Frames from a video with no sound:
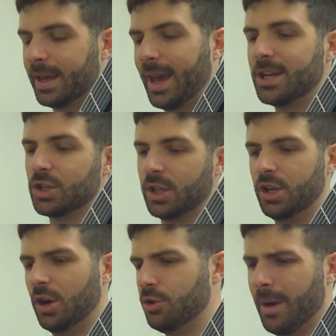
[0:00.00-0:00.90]
Occasionally,
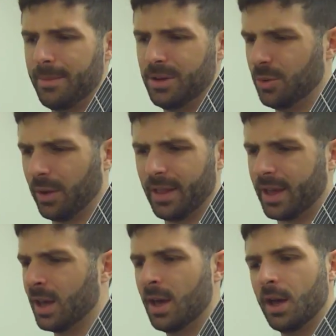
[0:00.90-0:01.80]
you might be doing like
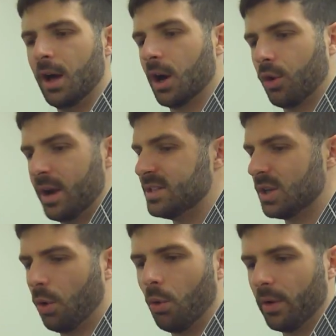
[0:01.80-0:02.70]
a
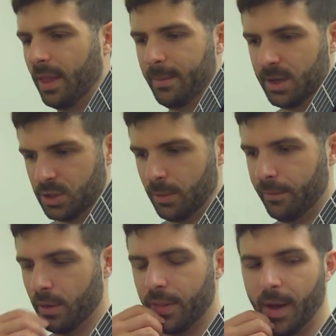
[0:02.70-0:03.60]
crazy chord that makes you move
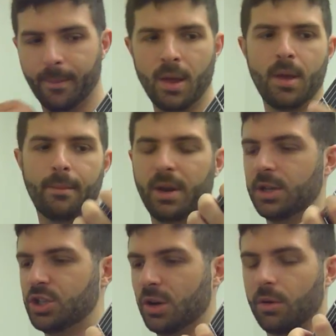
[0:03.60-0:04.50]
your thumb. But
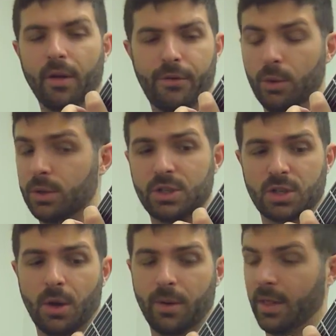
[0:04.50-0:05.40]
in general, if you were just
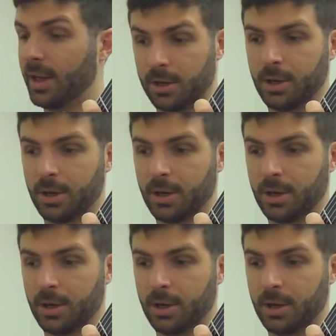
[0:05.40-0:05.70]
going like,